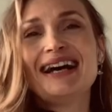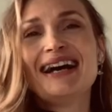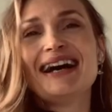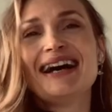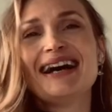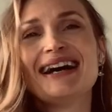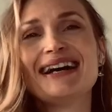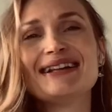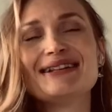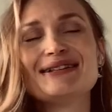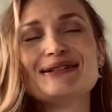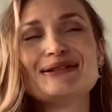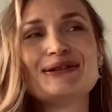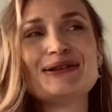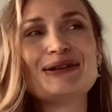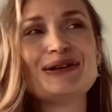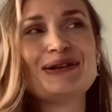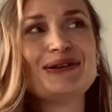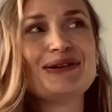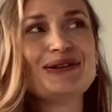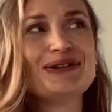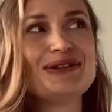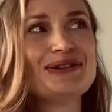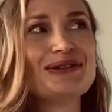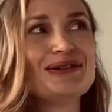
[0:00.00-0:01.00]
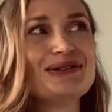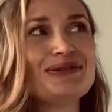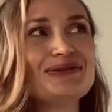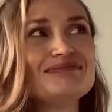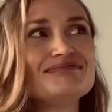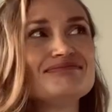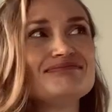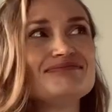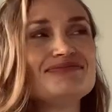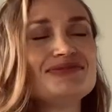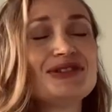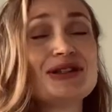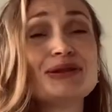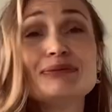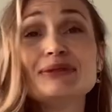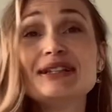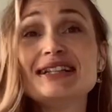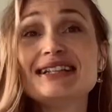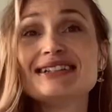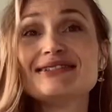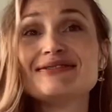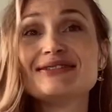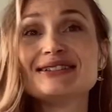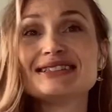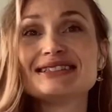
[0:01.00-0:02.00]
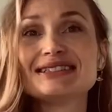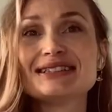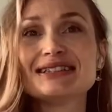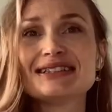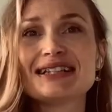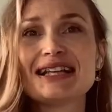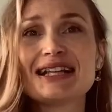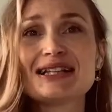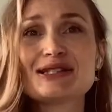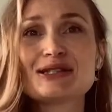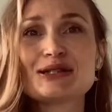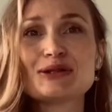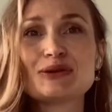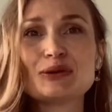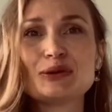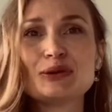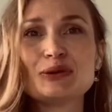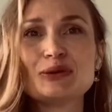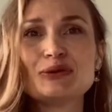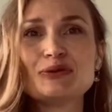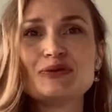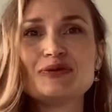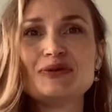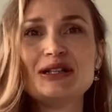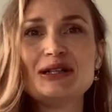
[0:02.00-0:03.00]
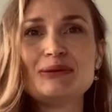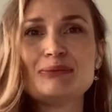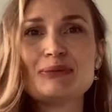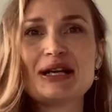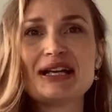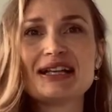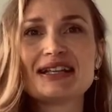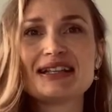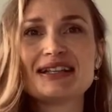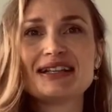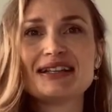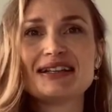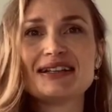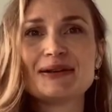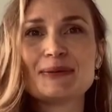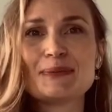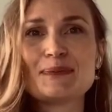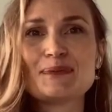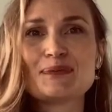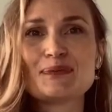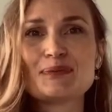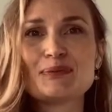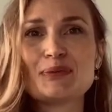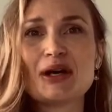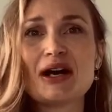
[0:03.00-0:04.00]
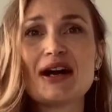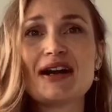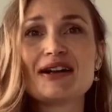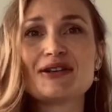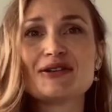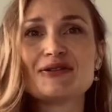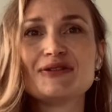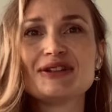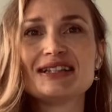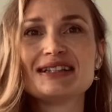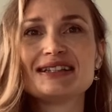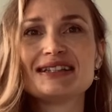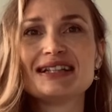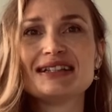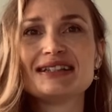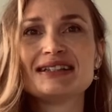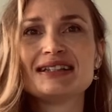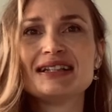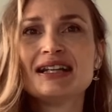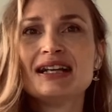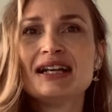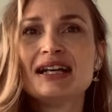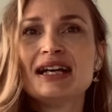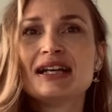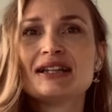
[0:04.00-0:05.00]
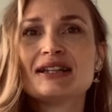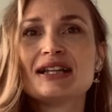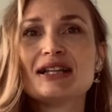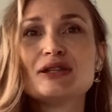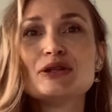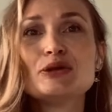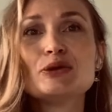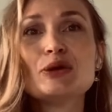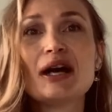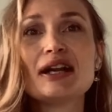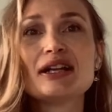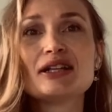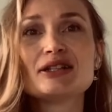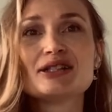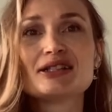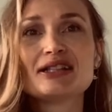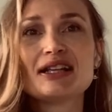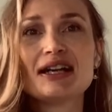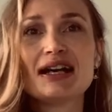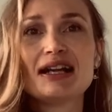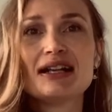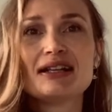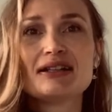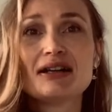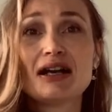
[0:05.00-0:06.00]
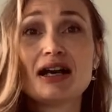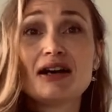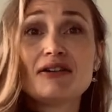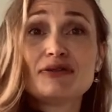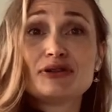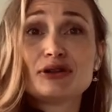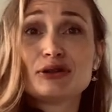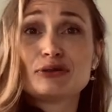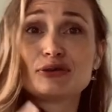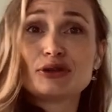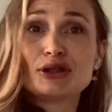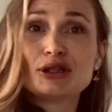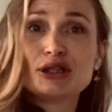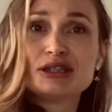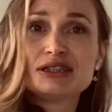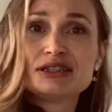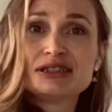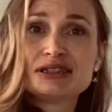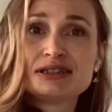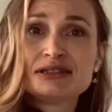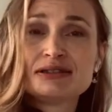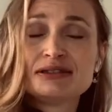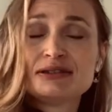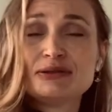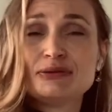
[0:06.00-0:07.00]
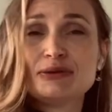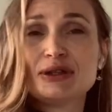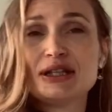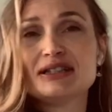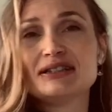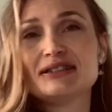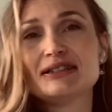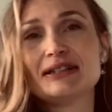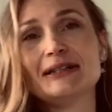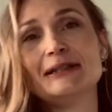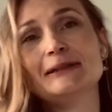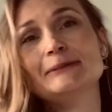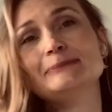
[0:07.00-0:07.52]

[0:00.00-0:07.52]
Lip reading: And, you know, for me, that's the filmmaking part of it, that you understand afterwards what